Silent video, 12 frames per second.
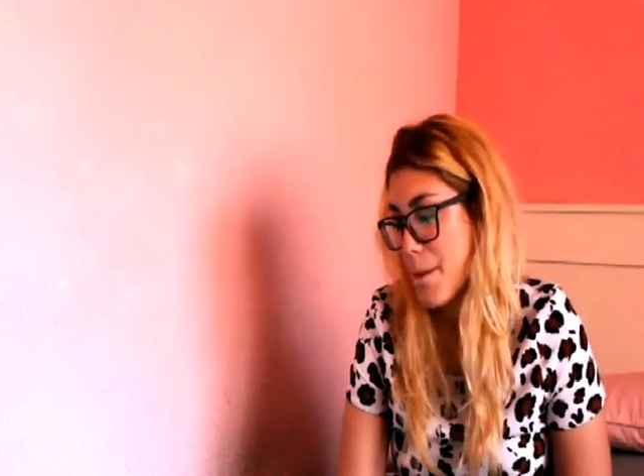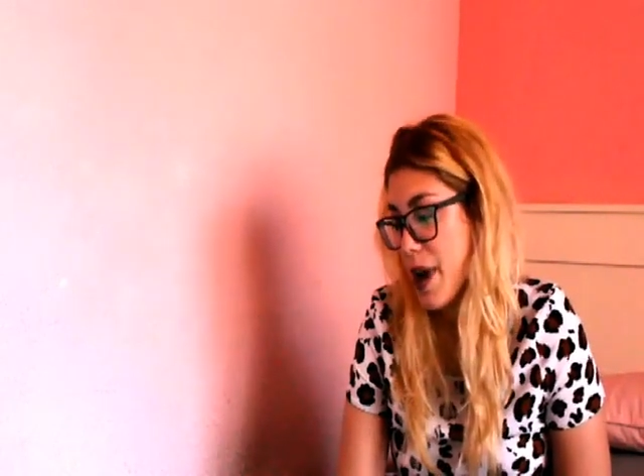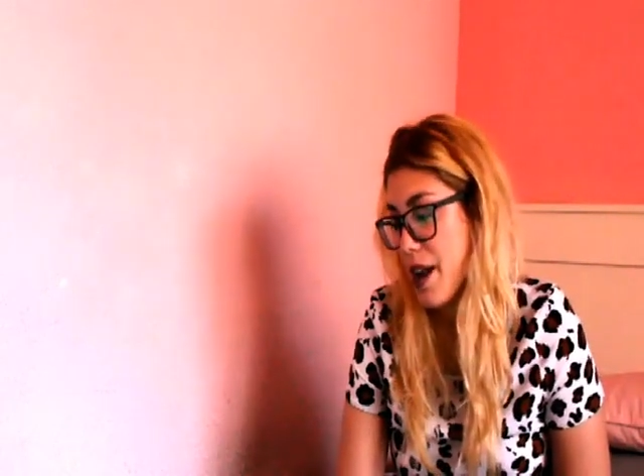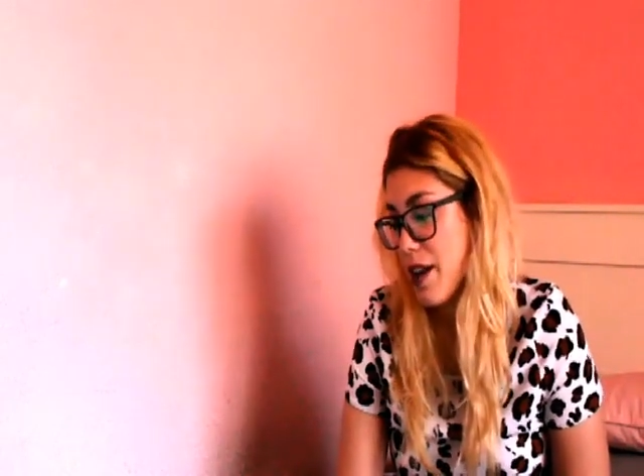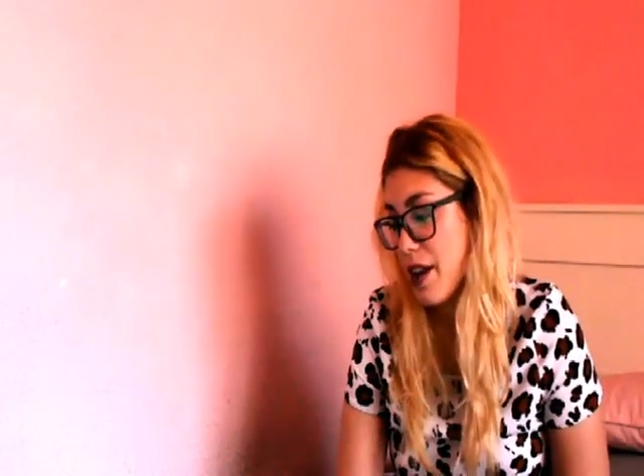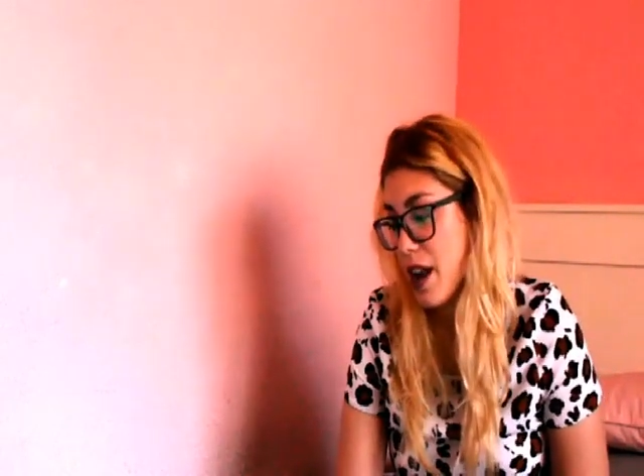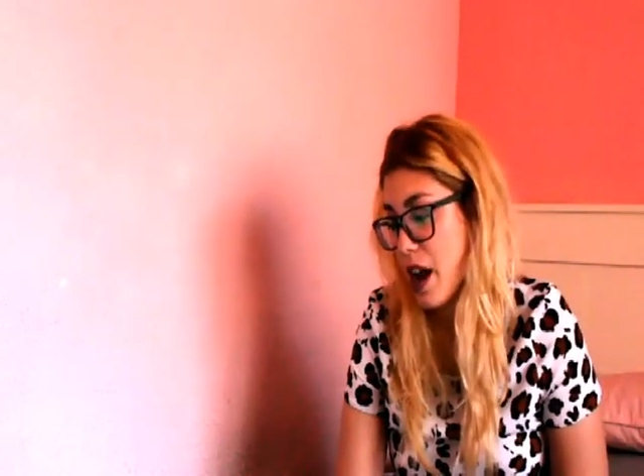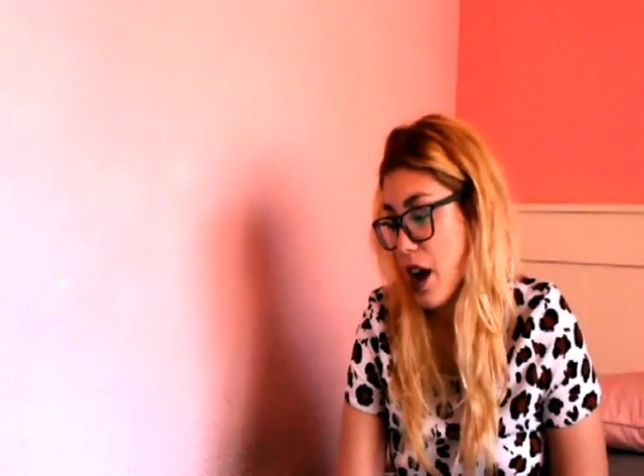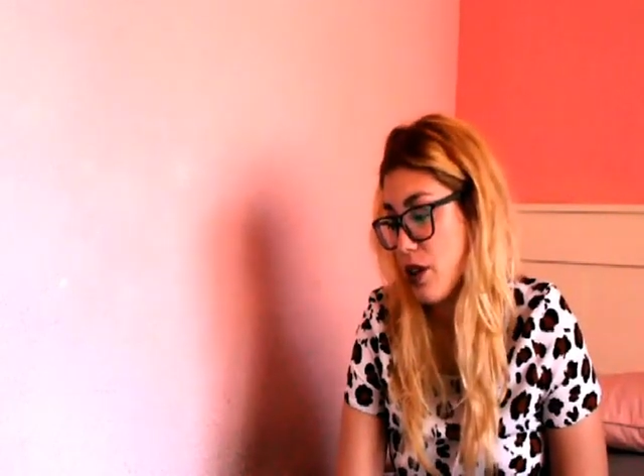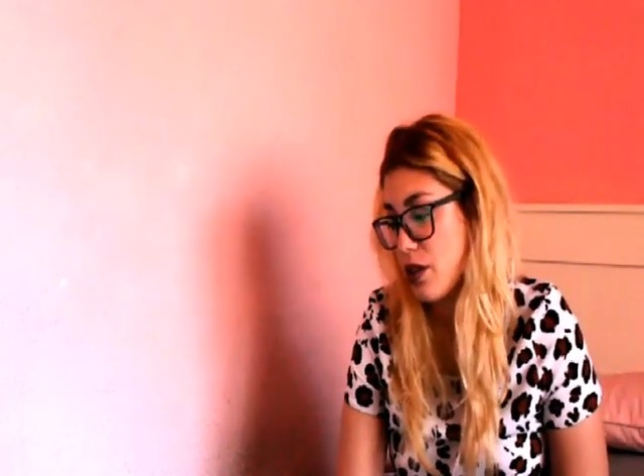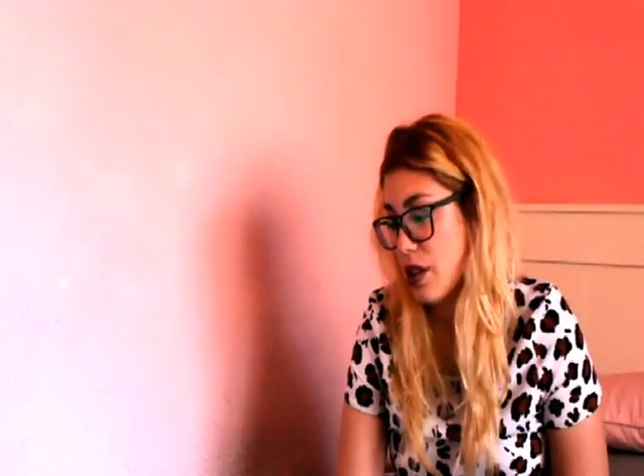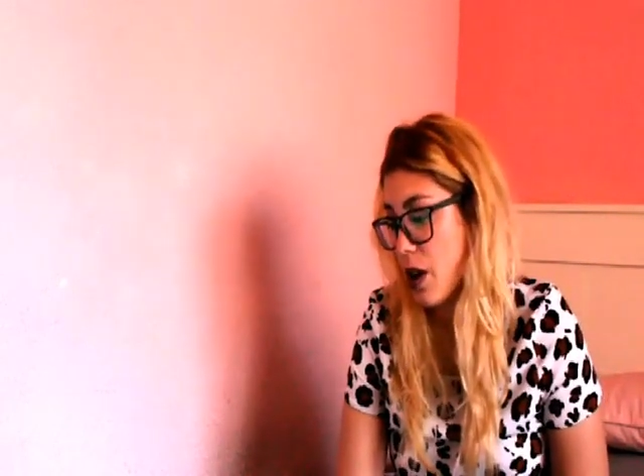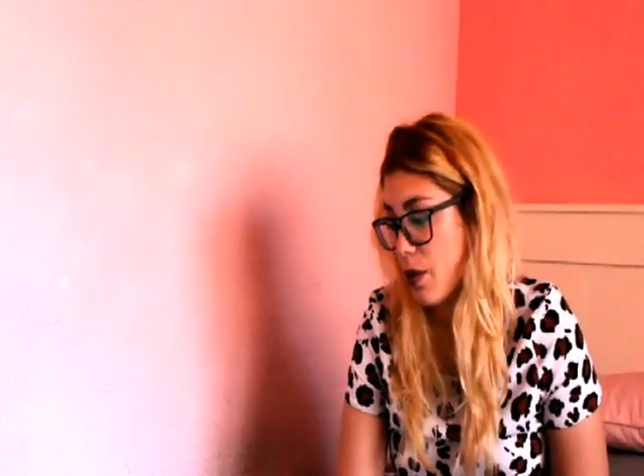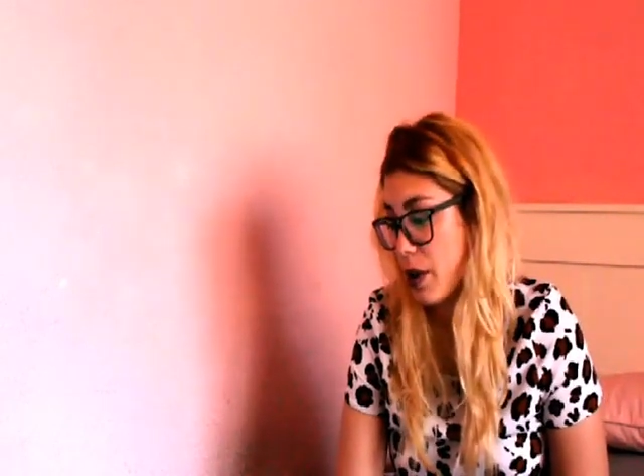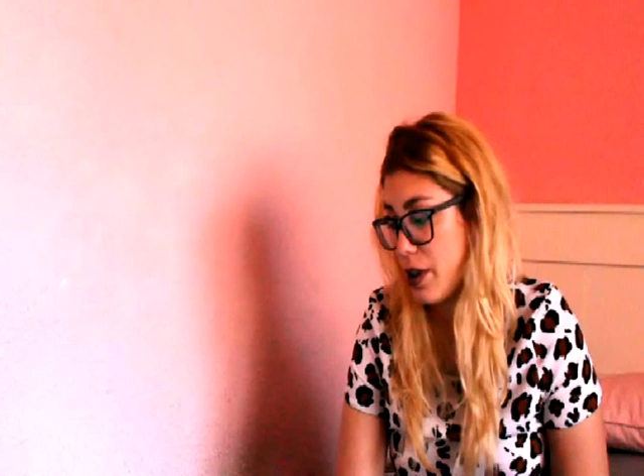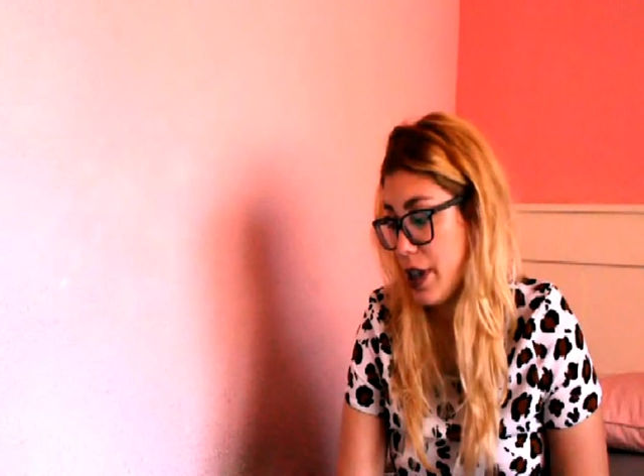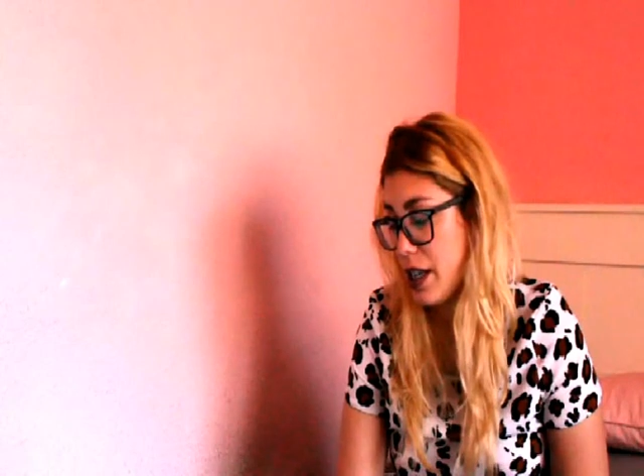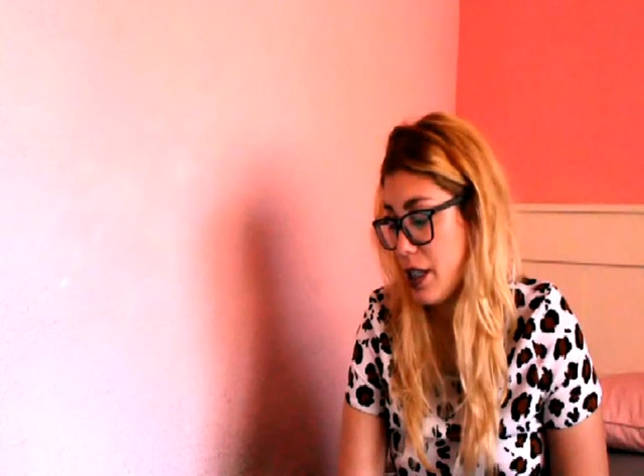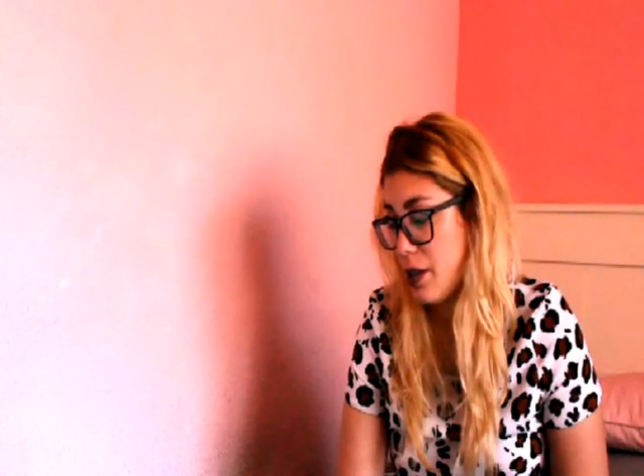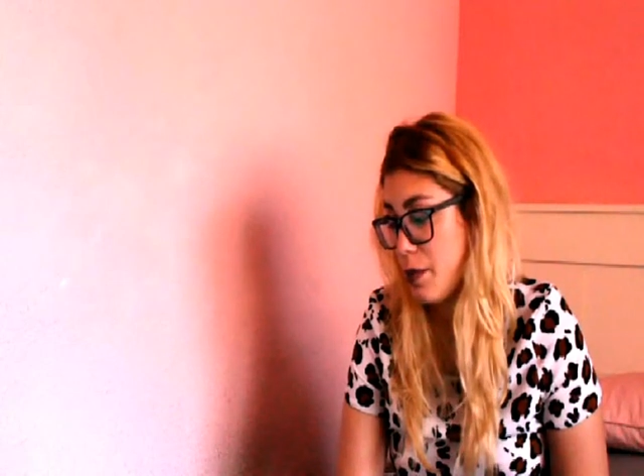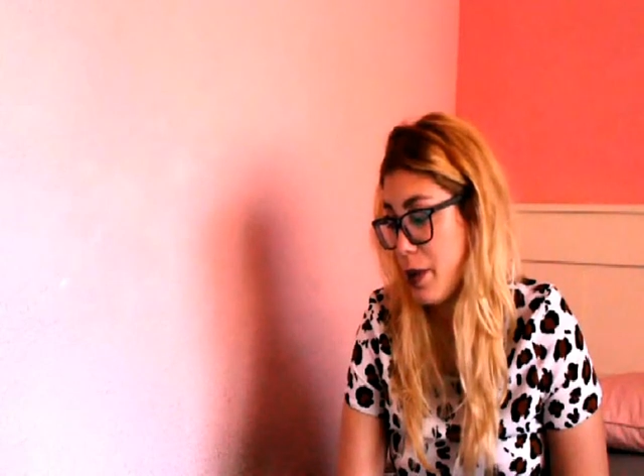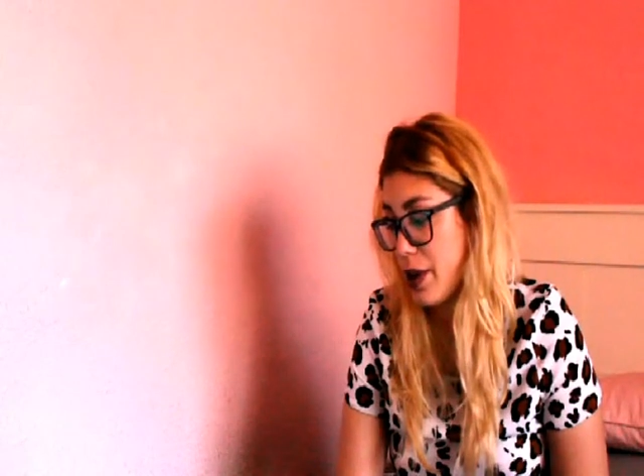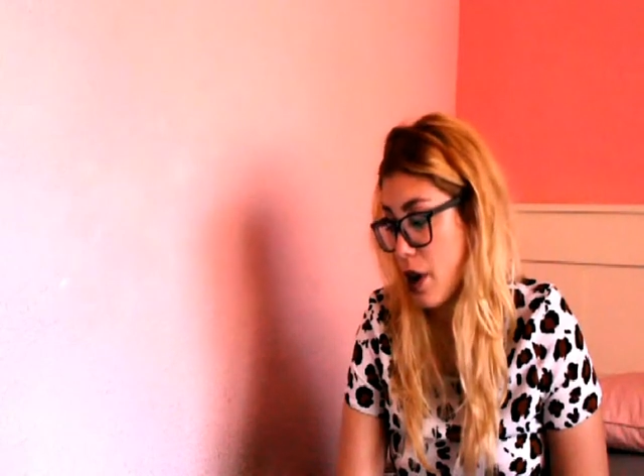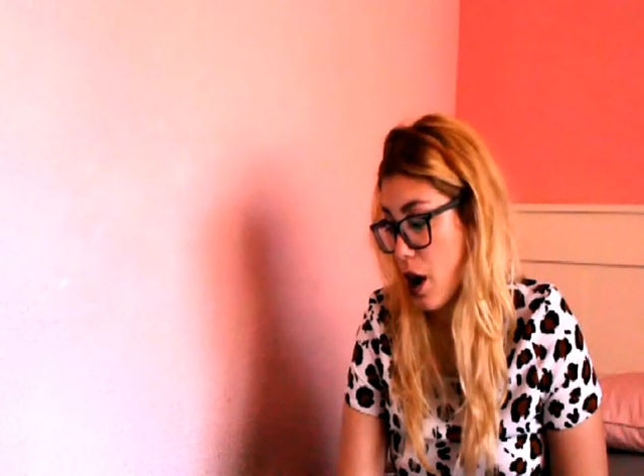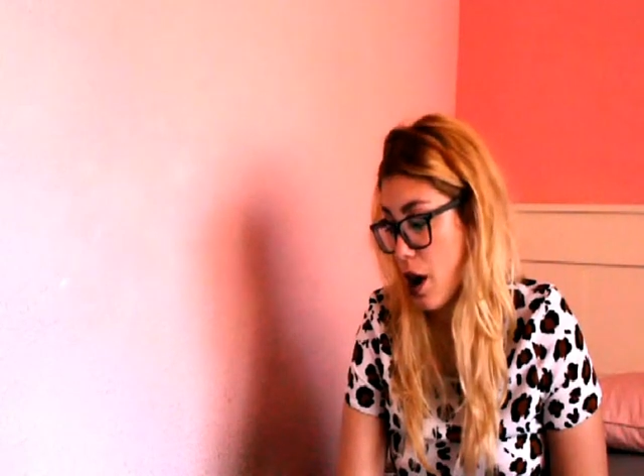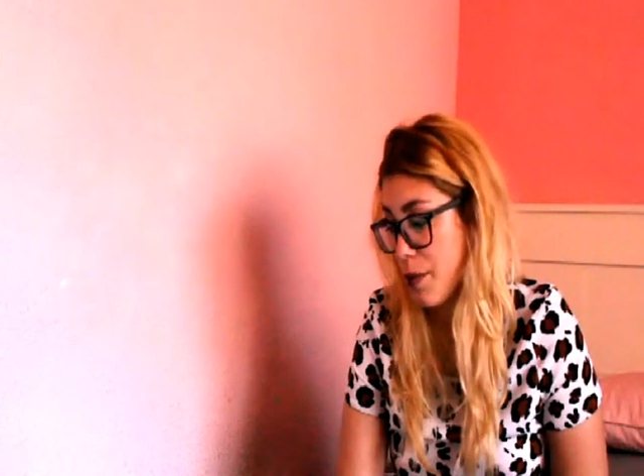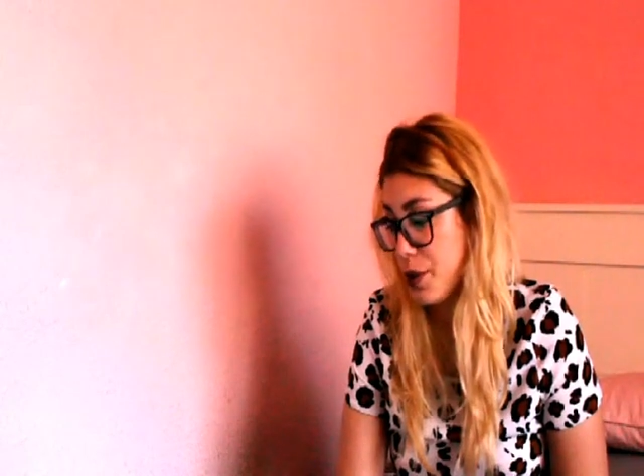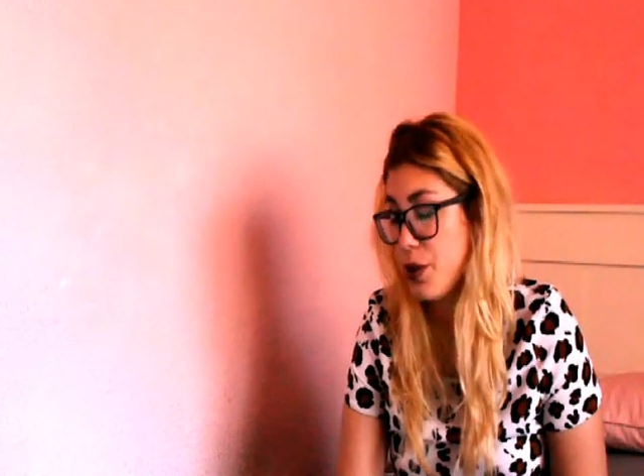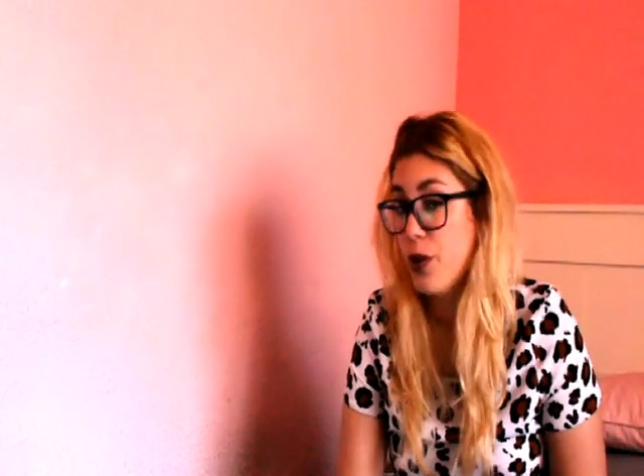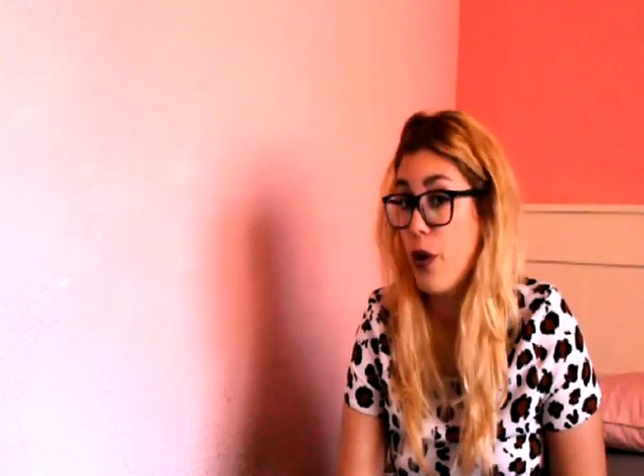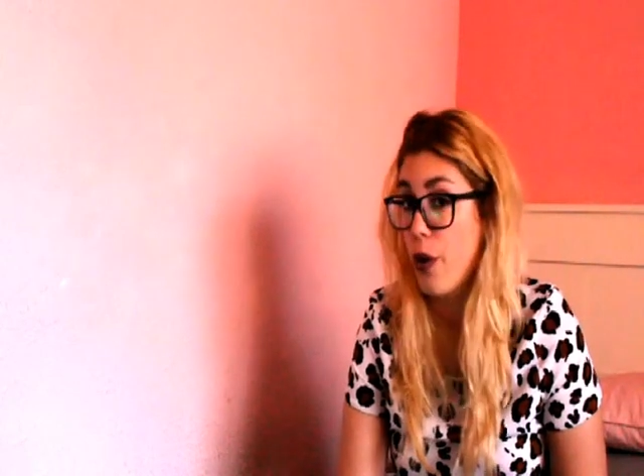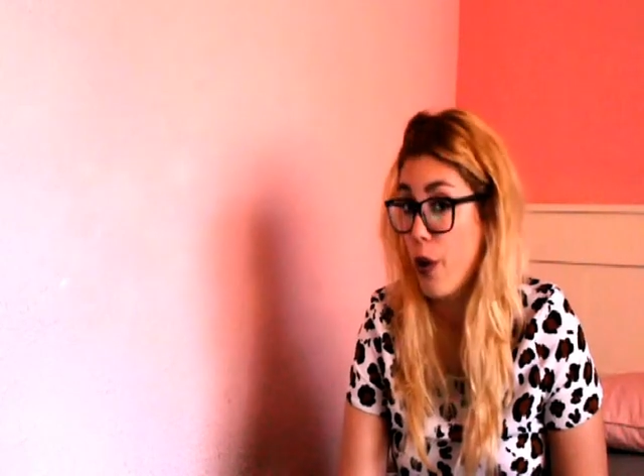Buying a house nowadays becomes,